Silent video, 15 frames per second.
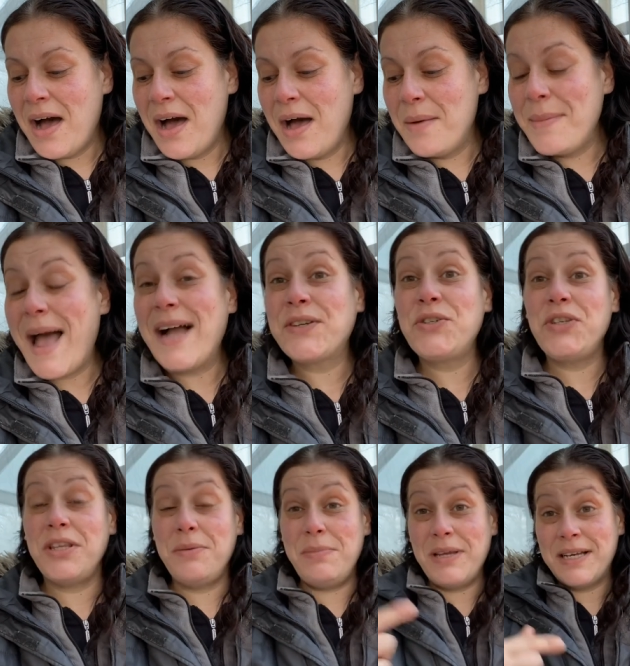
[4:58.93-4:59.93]
um,
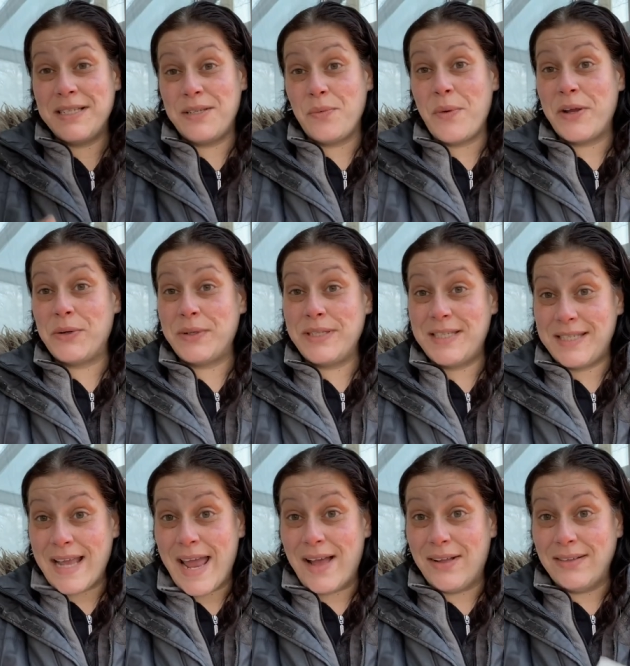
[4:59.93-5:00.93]
actually, because it went on
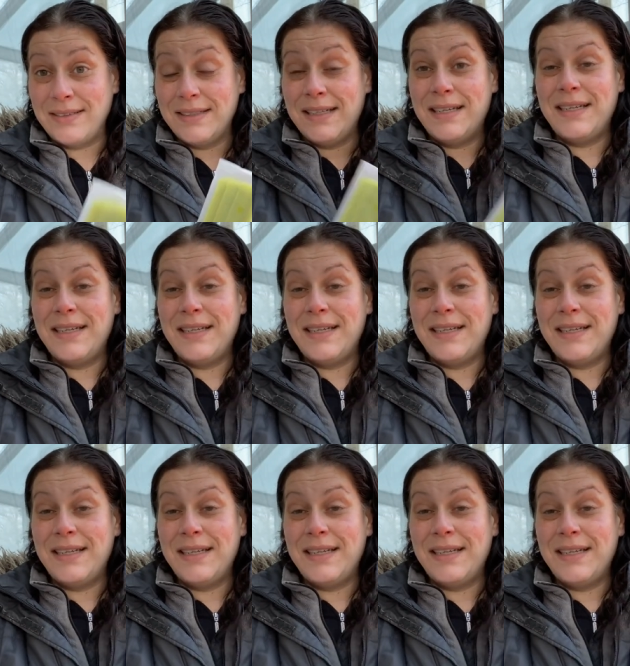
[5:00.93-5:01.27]
sale.